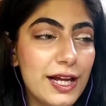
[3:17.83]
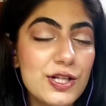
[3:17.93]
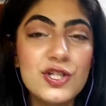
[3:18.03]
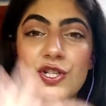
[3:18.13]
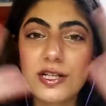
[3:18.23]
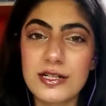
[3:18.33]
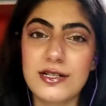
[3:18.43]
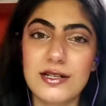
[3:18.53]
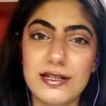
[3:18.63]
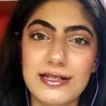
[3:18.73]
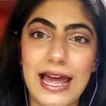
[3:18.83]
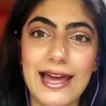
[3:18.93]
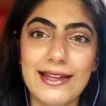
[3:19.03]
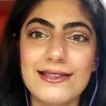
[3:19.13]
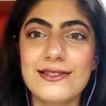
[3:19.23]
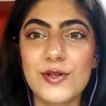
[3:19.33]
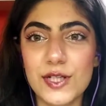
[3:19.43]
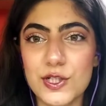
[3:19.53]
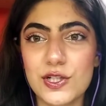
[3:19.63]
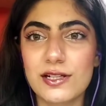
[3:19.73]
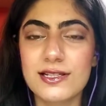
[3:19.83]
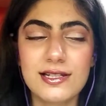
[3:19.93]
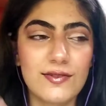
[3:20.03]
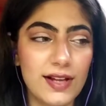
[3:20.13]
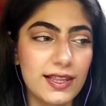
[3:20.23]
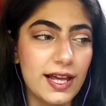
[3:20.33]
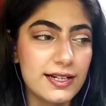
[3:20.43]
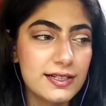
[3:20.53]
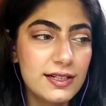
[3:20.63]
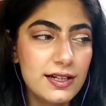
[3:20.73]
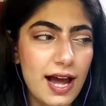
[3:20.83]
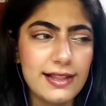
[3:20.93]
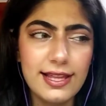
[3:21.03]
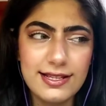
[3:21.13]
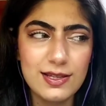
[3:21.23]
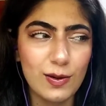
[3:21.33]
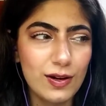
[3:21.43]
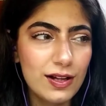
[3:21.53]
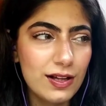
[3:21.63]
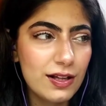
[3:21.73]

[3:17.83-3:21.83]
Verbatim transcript: ancient dance tradition, stuff like that. I think so.